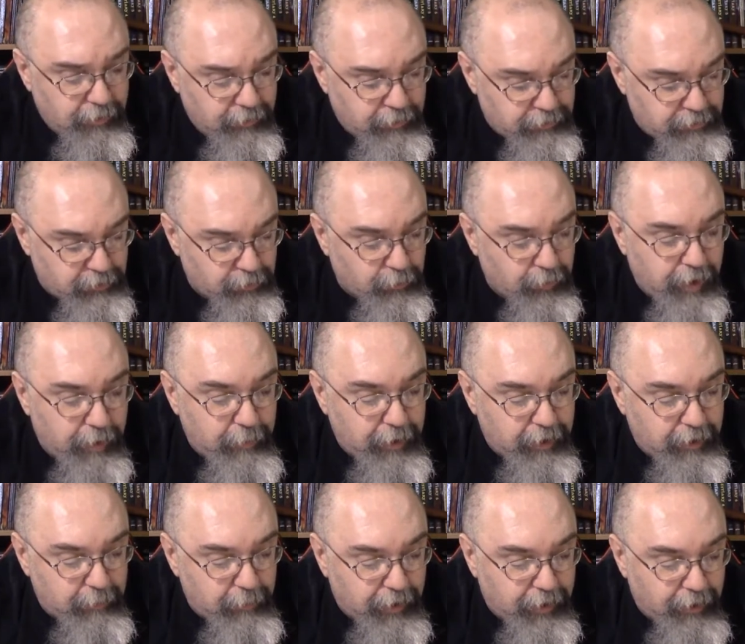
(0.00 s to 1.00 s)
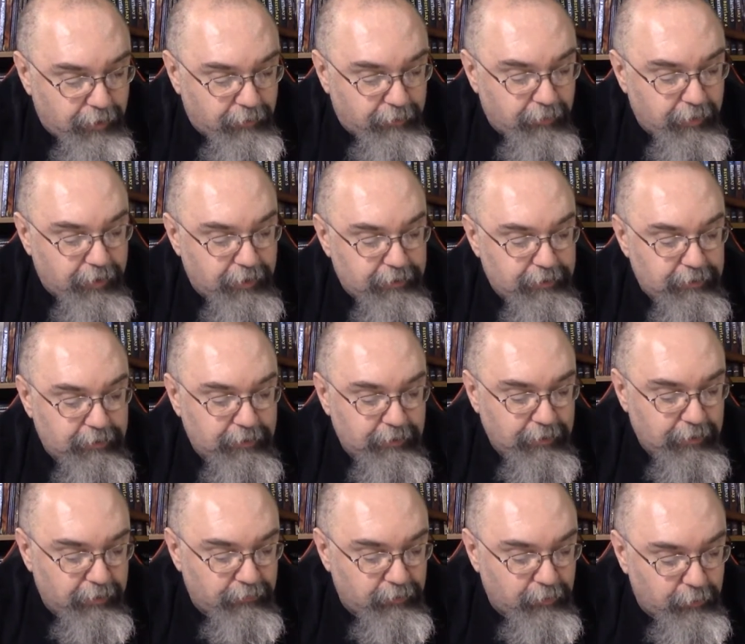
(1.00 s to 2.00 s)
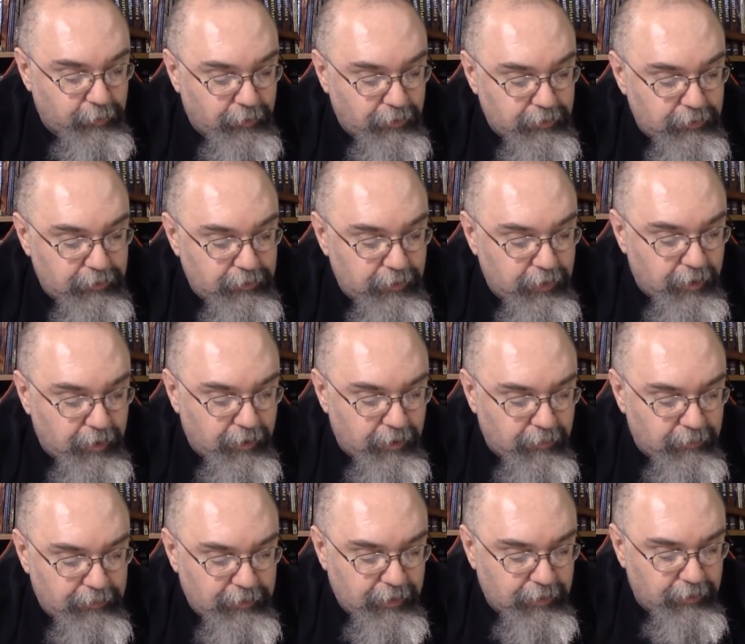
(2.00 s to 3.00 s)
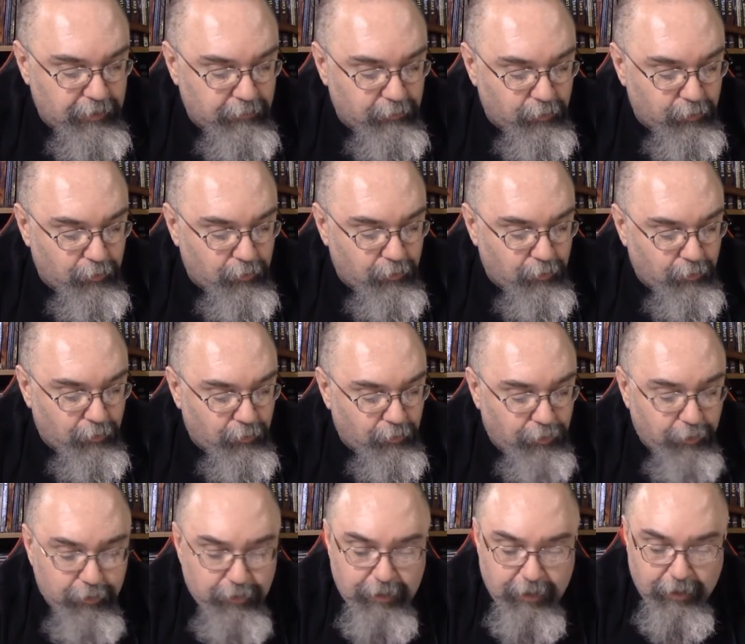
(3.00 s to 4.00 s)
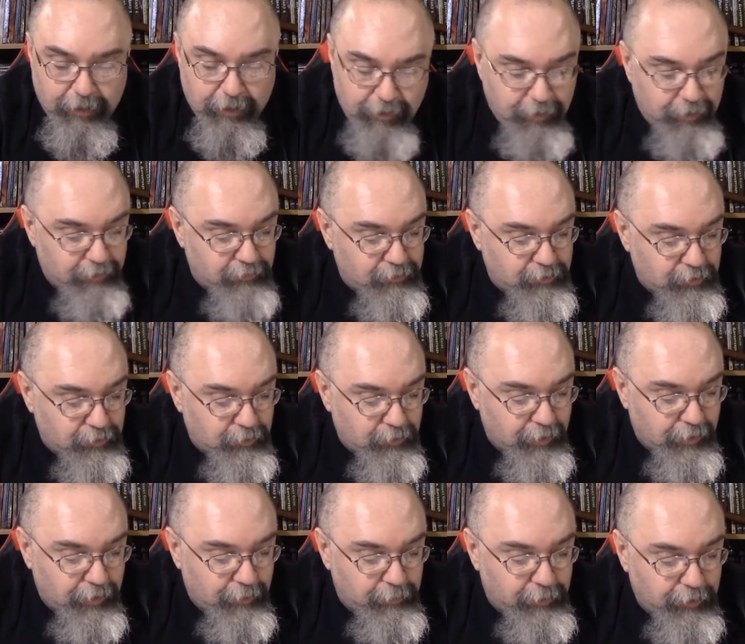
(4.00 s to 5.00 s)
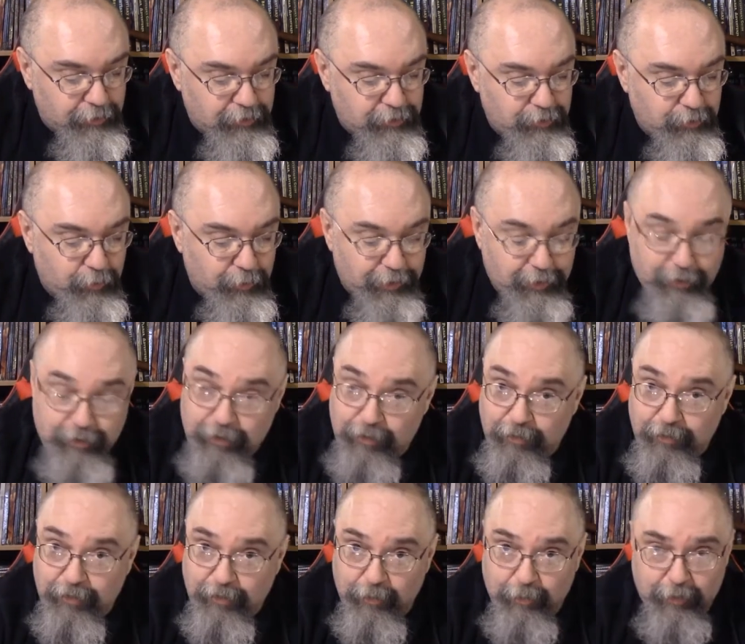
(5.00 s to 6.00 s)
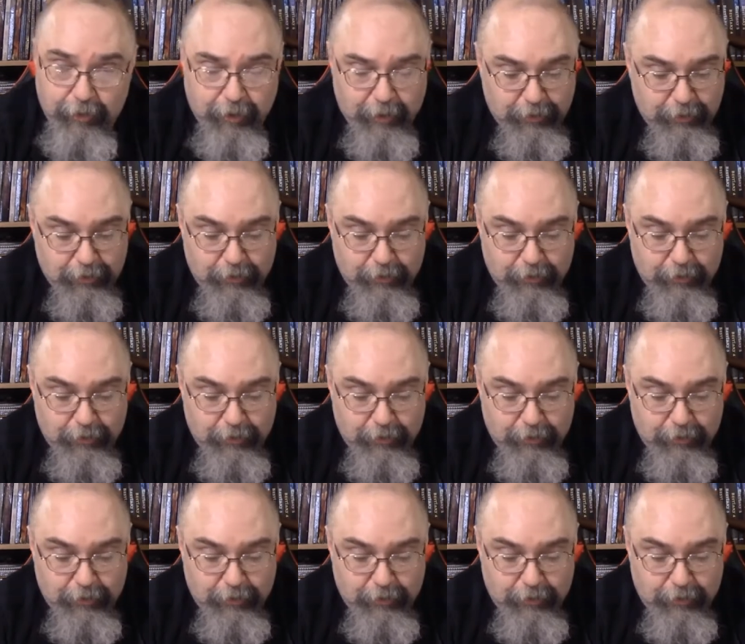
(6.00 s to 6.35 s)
The ceramic battle dress gives you plus tech level 13 gives you a plus 22 to your protection.